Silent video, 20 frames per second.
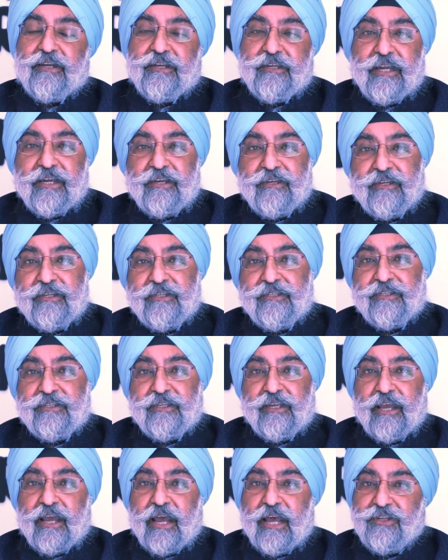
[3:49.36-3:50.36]

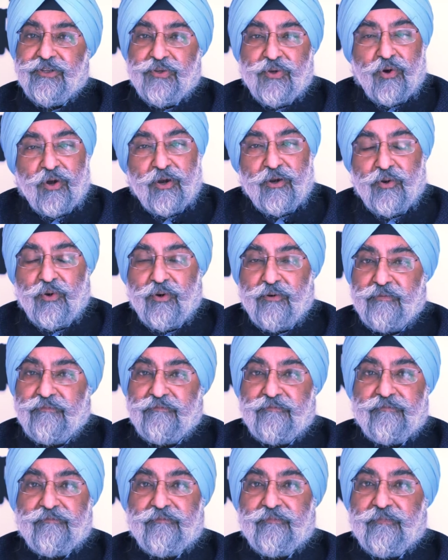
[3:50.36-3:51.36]
dentists, as you all
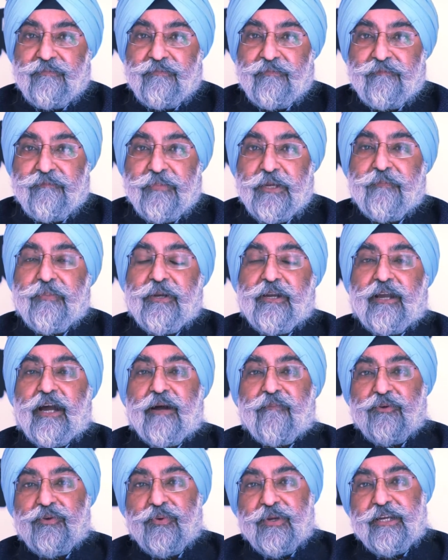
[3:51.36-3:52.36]
know, people
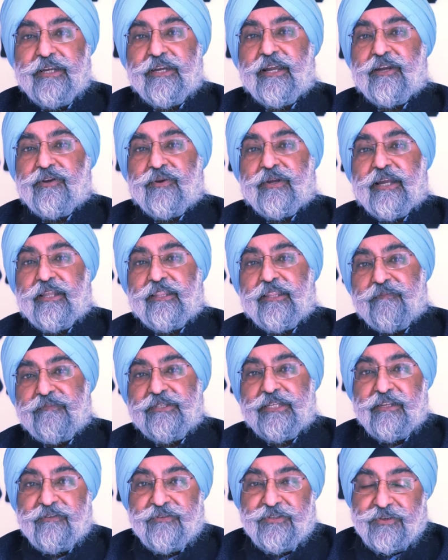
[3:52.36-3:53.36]
come to India to get
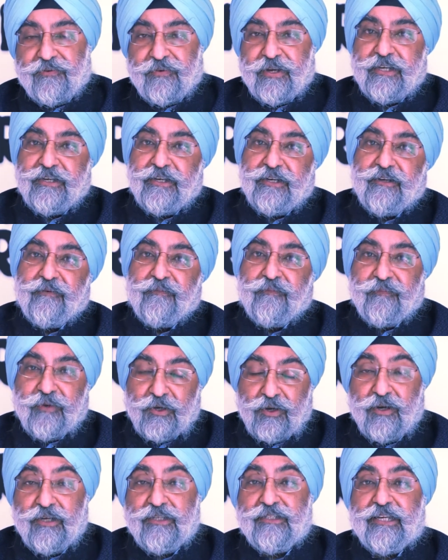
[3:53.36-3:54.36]
themselves treated
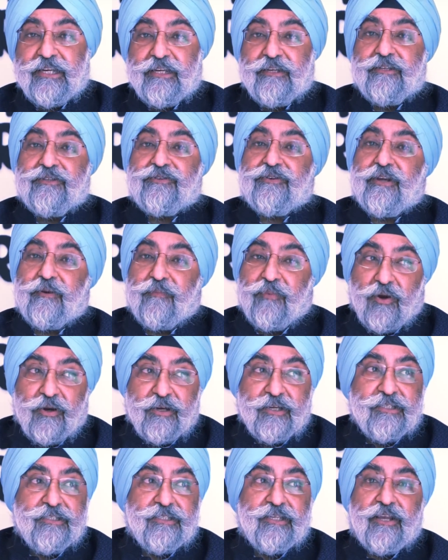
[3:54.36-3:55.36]
because dentistry
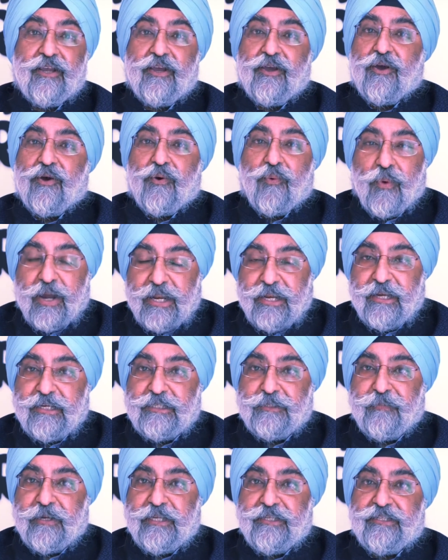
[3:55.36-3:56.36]
abroad is very
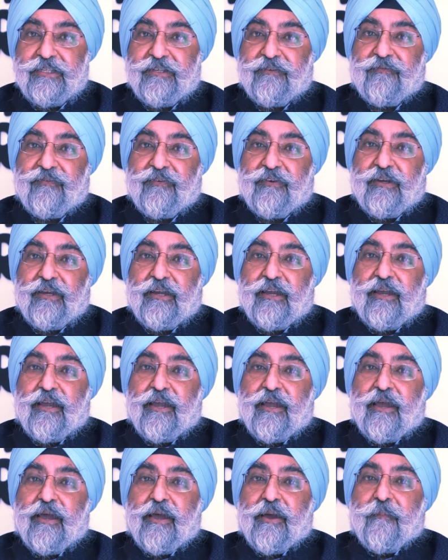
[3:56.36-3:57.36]
expensive.
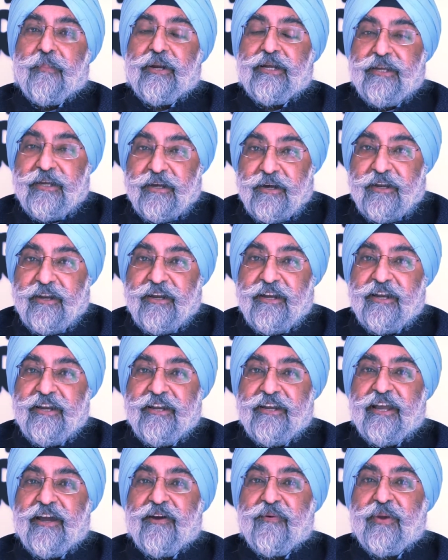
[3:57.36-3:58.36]
But here in
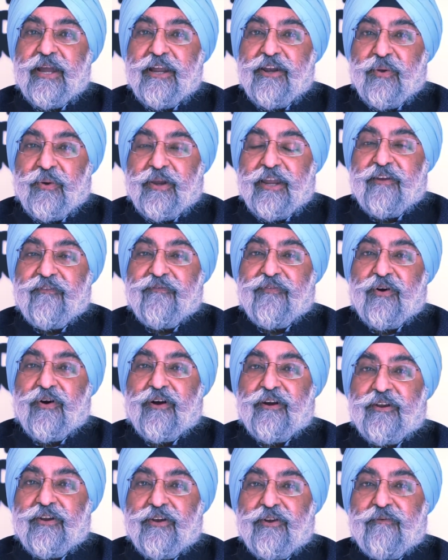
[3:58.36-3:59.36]
India, we are looking for,